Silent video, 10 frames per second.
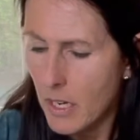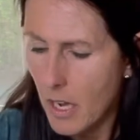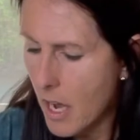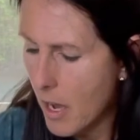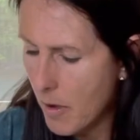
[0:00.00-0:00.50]

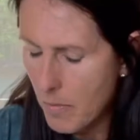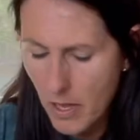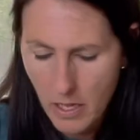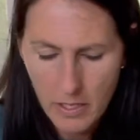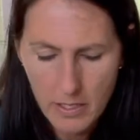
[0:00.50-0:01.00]

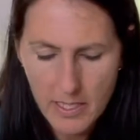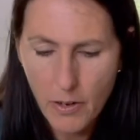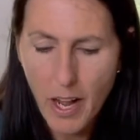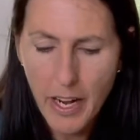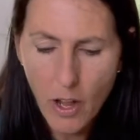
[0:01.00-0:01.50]
So
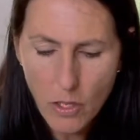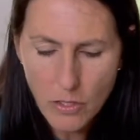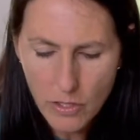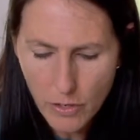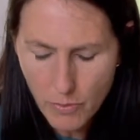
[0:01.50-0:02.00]
I
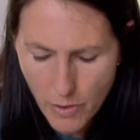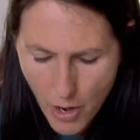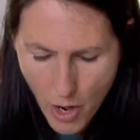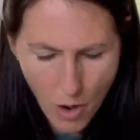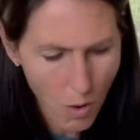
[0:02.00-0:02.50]
also
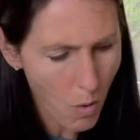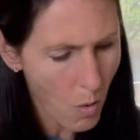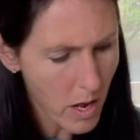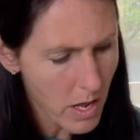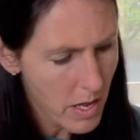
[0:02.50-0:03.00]

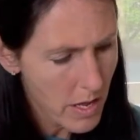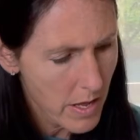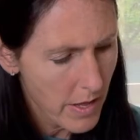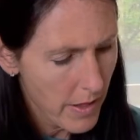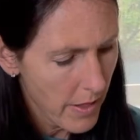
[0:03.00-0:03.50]
know
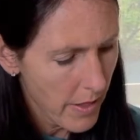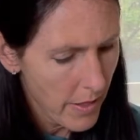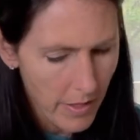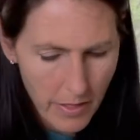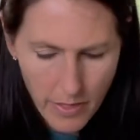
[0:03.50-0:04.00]

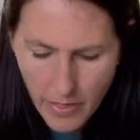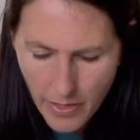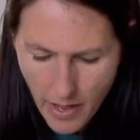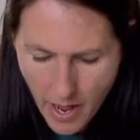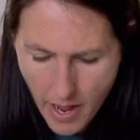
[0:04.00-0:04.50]

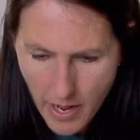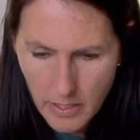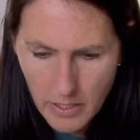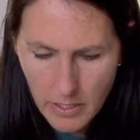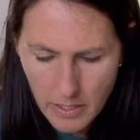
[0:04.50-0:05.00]

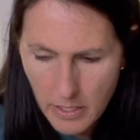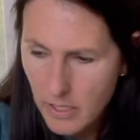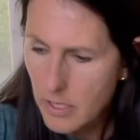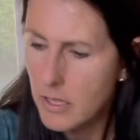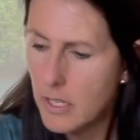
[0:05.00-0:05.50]
that
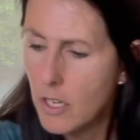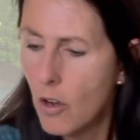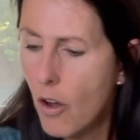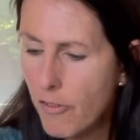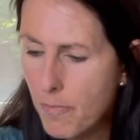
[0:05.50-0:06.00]
the
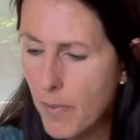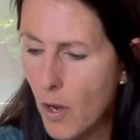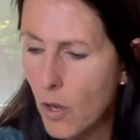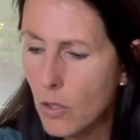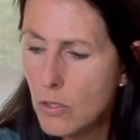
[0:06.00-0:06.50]
golf
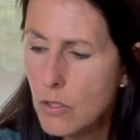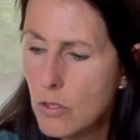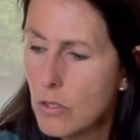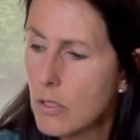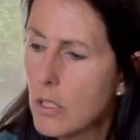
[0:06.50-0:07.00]

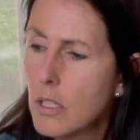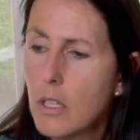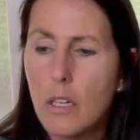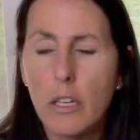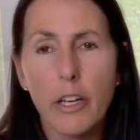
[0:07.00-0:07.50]
balls
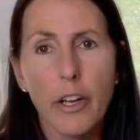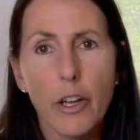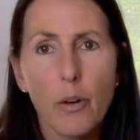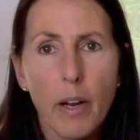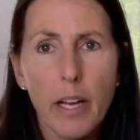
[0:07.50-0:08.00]
are going to
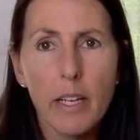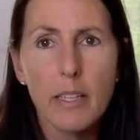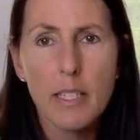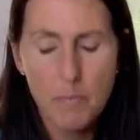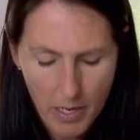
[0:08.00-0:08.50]
go right in
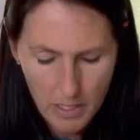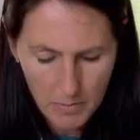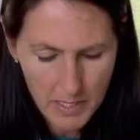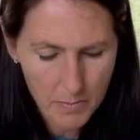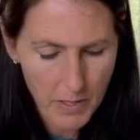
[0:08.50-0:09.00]
this bottom
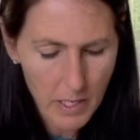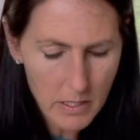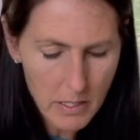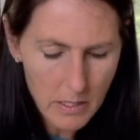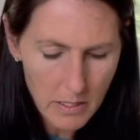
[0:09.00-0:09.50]

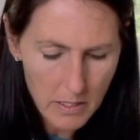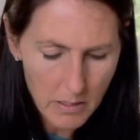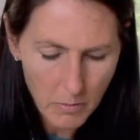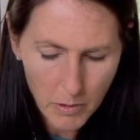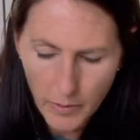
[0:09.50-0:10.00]
spot. So
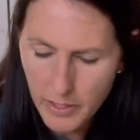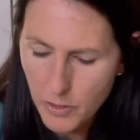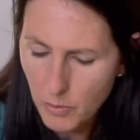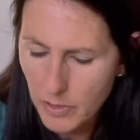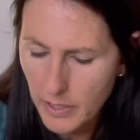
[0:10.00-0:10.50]
I'm going
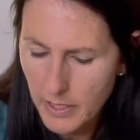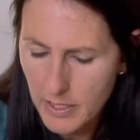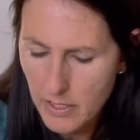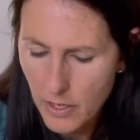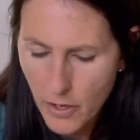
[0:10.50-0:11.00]
to
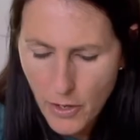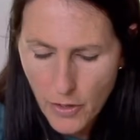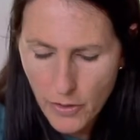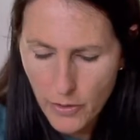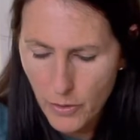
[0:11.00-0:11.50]
place
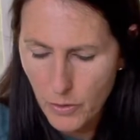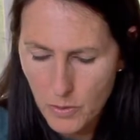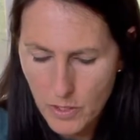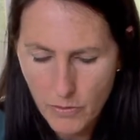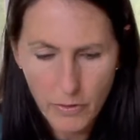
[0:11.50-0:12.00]

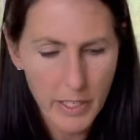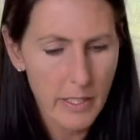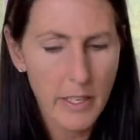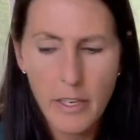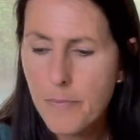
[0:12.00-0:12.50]
those right
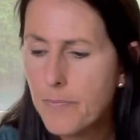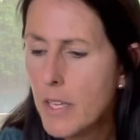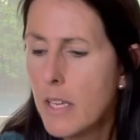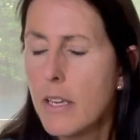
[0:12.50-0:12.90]
there.